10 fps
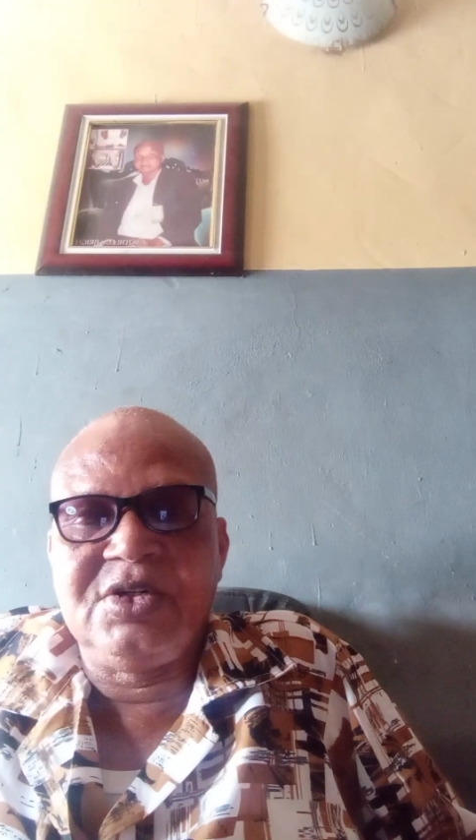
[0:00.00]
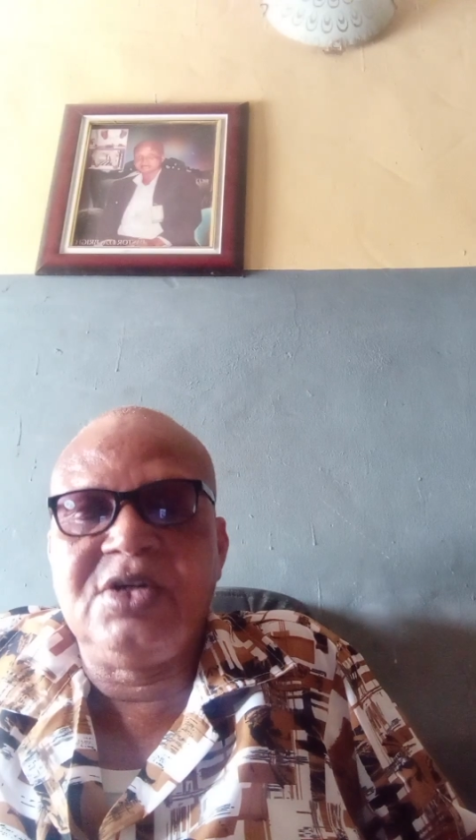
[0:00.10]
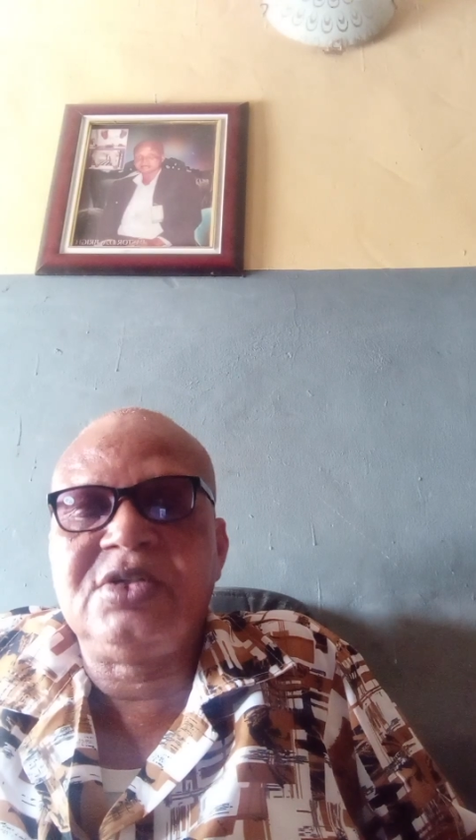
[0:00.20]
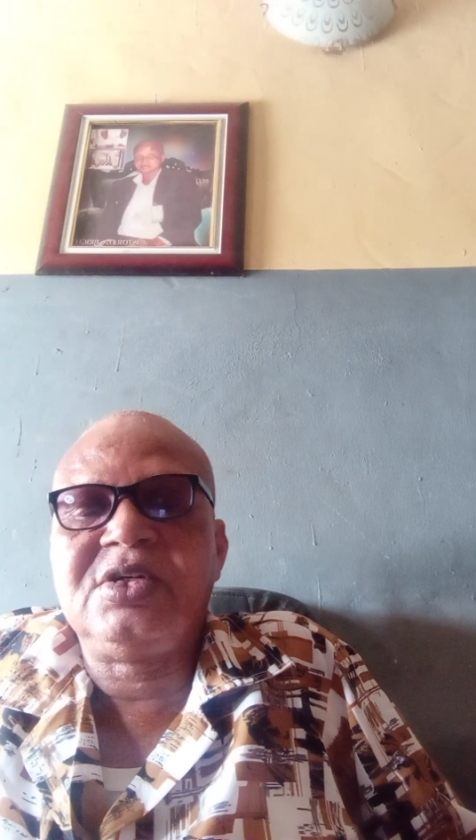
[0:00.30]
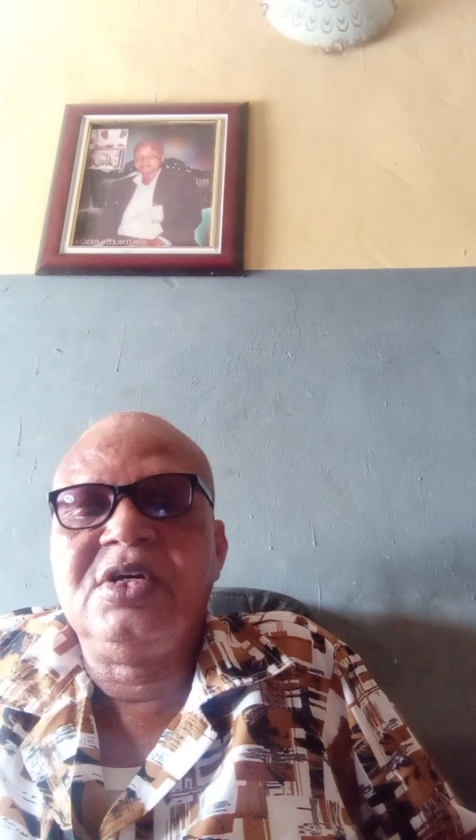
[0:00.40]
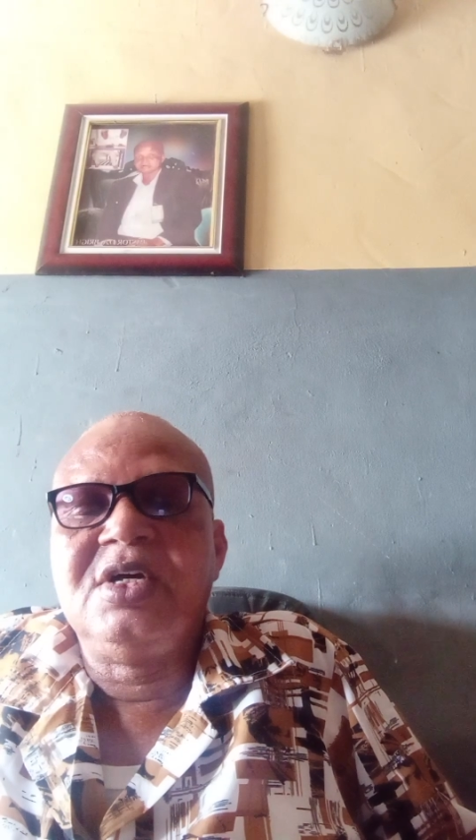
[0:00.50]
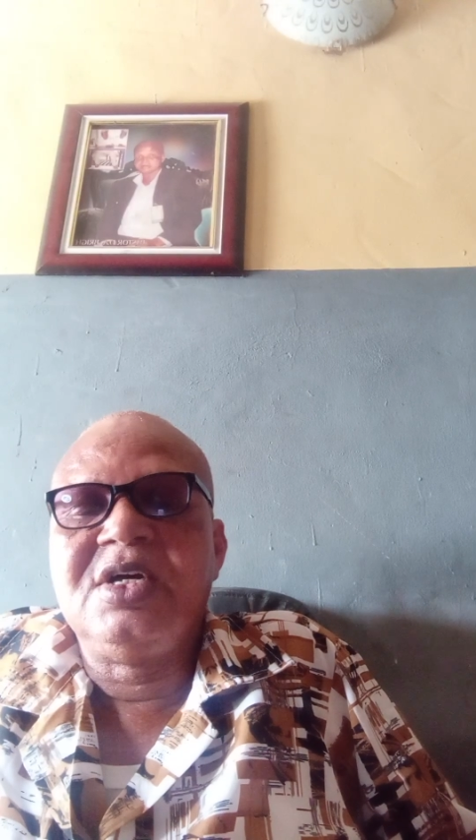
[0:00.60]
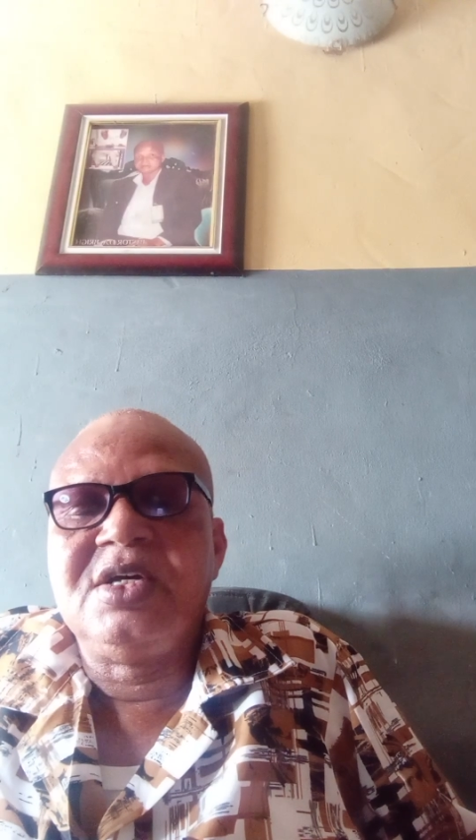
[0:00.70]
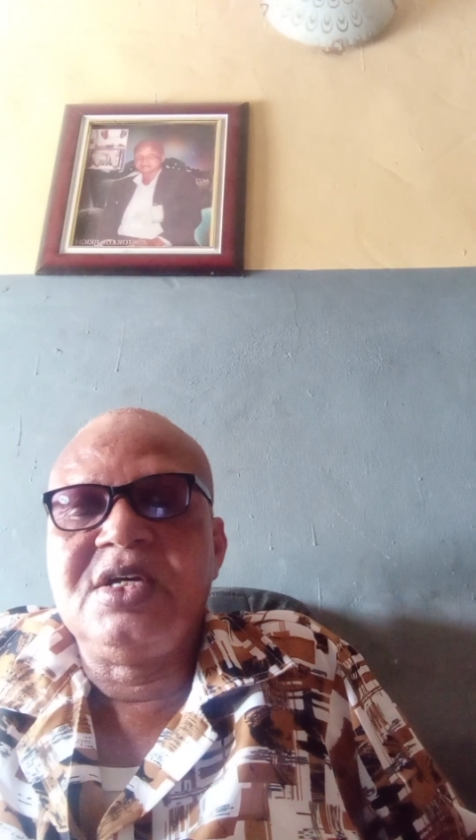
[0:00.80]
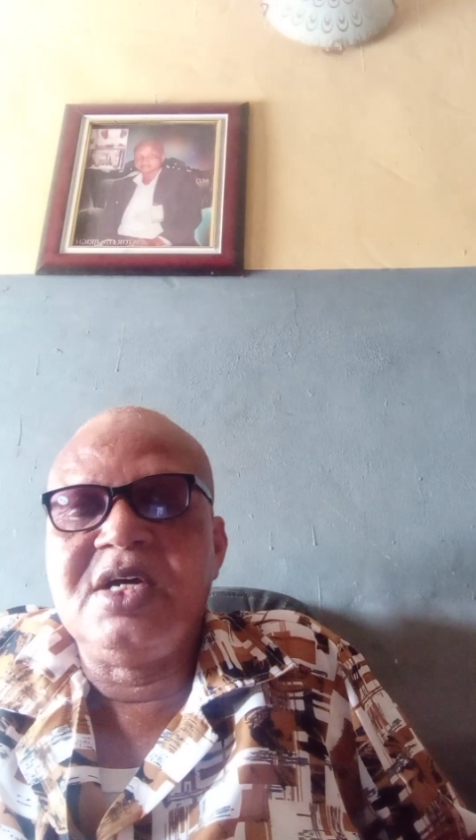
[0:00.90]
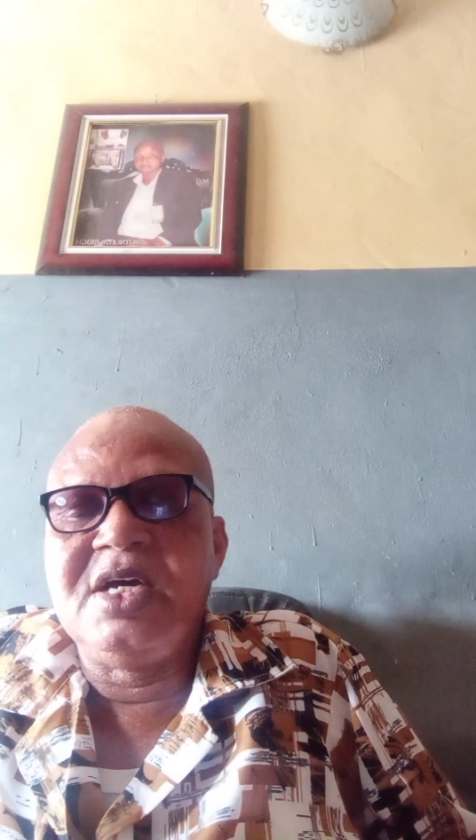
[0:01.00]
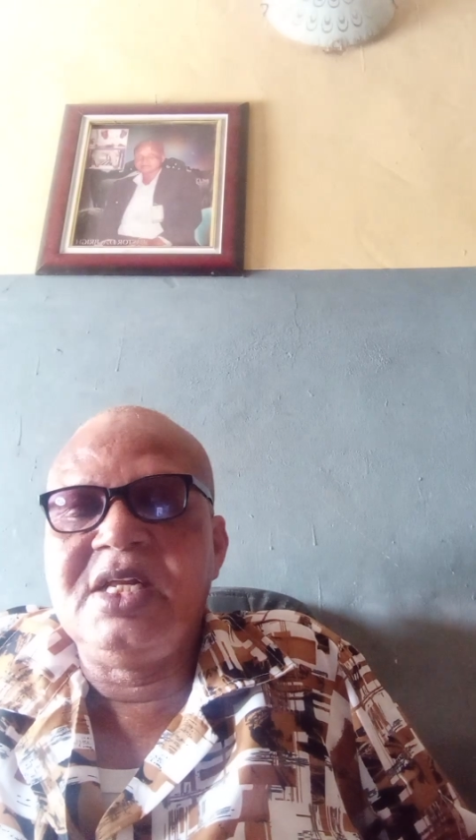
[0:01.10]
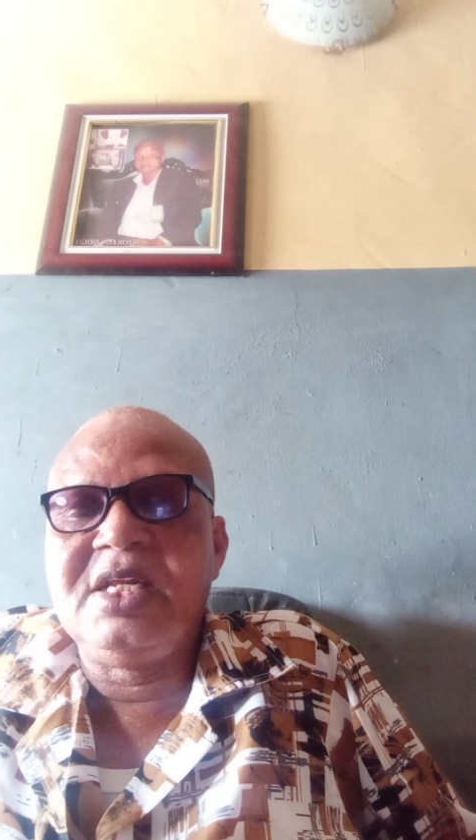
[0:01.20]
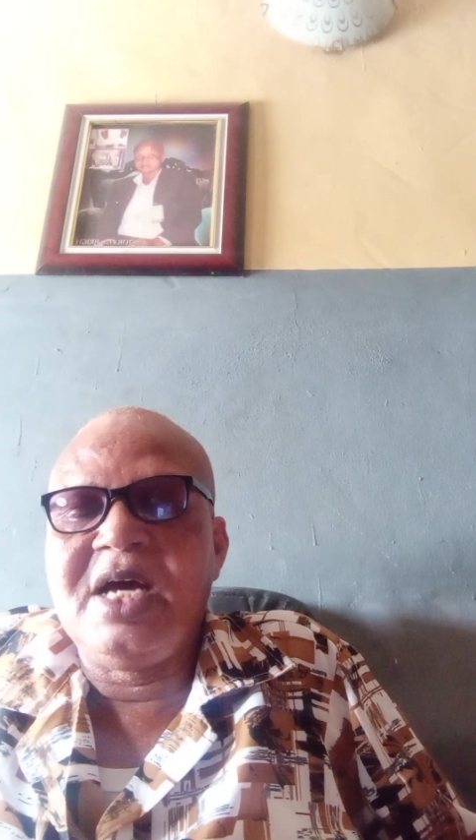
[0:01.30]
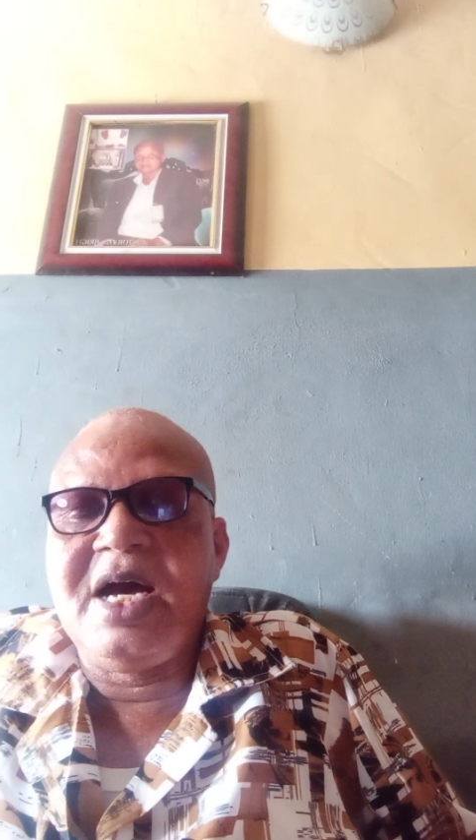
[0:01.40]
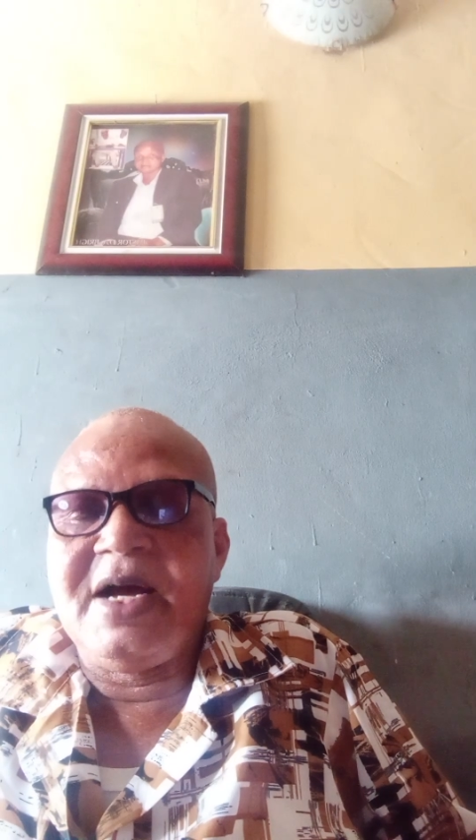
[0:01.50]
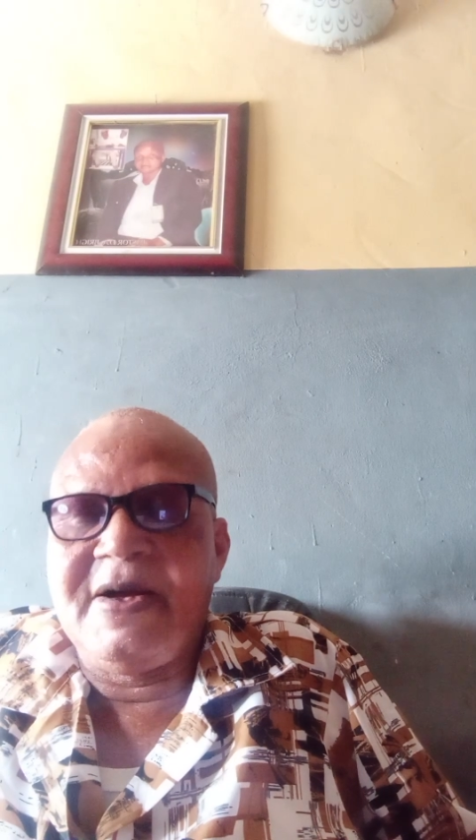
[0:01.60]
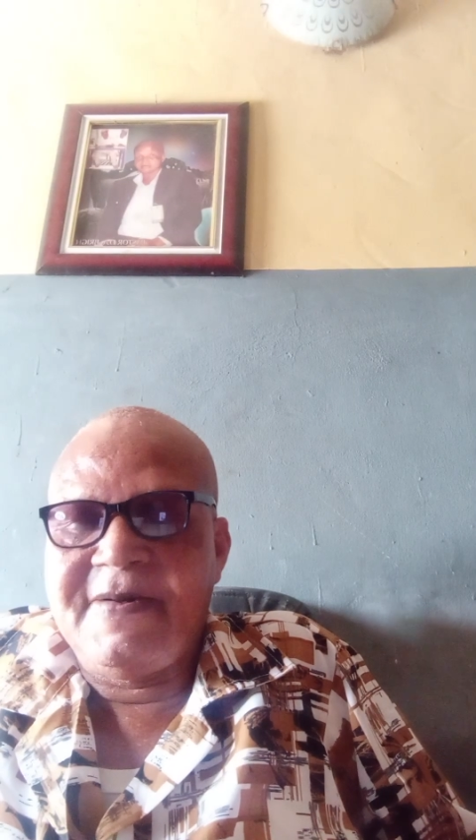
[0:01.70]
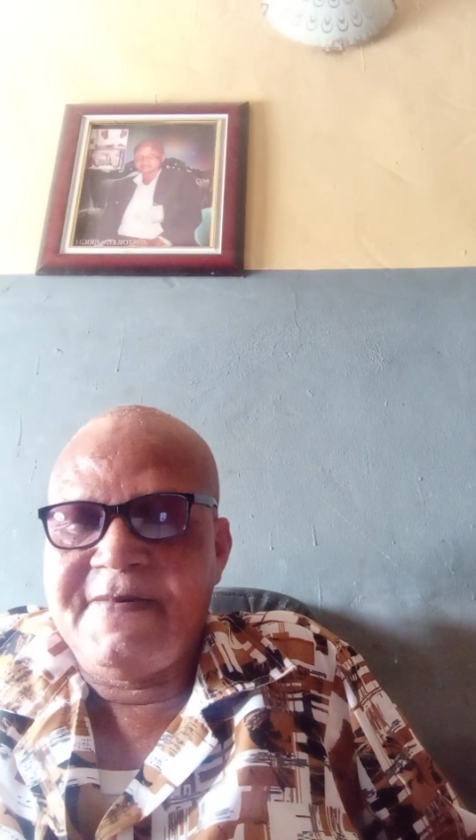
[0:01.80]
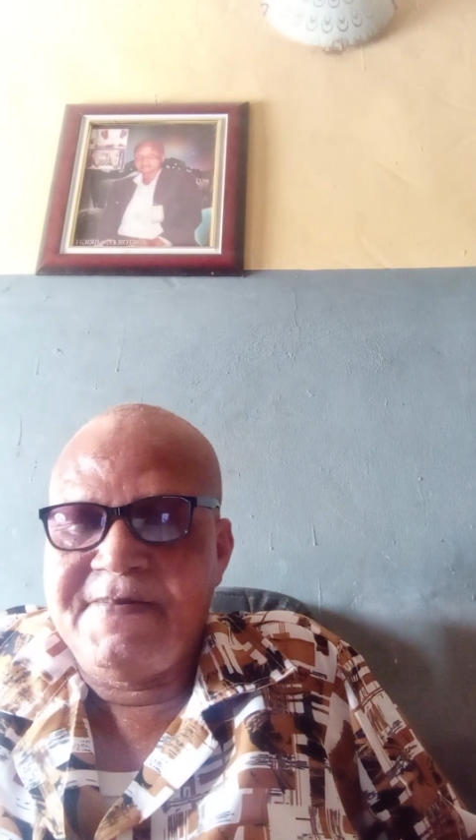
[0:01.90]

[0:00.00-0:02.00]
not anyhow.